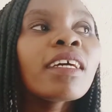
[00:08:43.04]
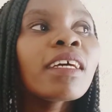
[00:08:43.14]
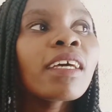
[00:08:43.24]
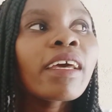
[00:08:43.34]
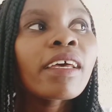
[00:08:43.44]

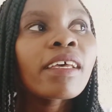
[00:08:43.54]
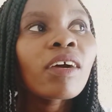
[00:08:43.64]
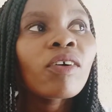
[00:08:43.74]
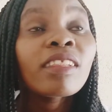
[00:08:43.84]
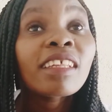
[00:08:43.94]
the
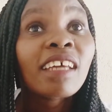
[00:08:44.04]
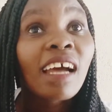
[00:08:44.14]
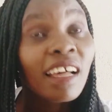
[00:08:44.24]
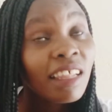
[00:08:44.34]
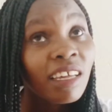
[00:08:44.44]

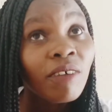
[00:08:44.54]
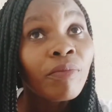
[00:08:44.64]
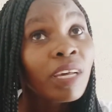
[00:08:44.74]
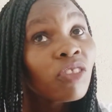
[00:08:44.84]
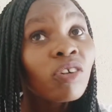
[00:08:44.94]
other
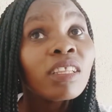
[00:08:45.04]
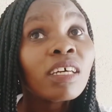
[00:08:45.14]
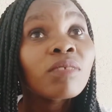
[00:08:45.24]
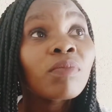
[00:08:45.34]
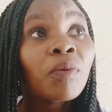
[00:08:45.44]
method
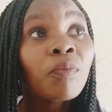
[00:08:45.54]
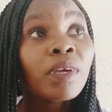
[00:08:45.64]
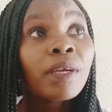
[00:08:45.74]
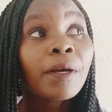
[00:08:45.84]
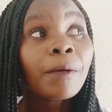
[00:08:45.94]
that maybe